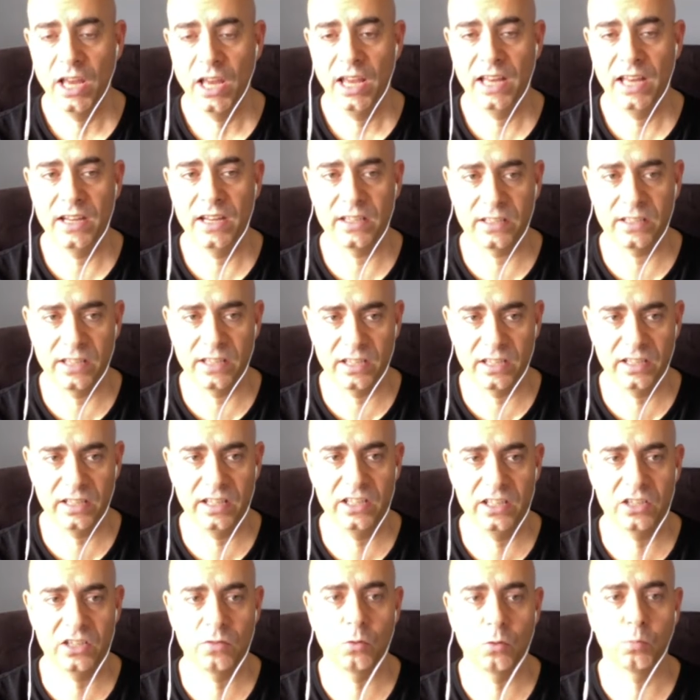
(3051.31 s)
and his
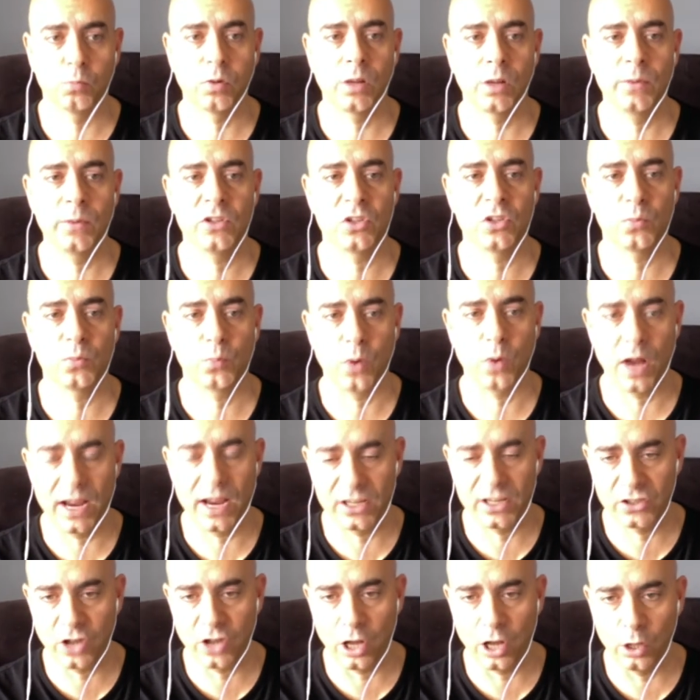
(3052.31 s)
distance, will probably
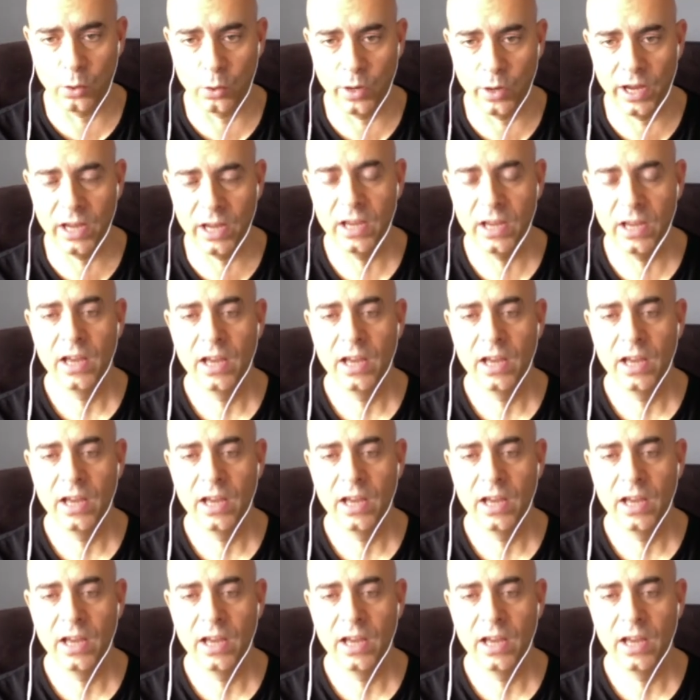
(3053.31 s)
surprise Dollaway.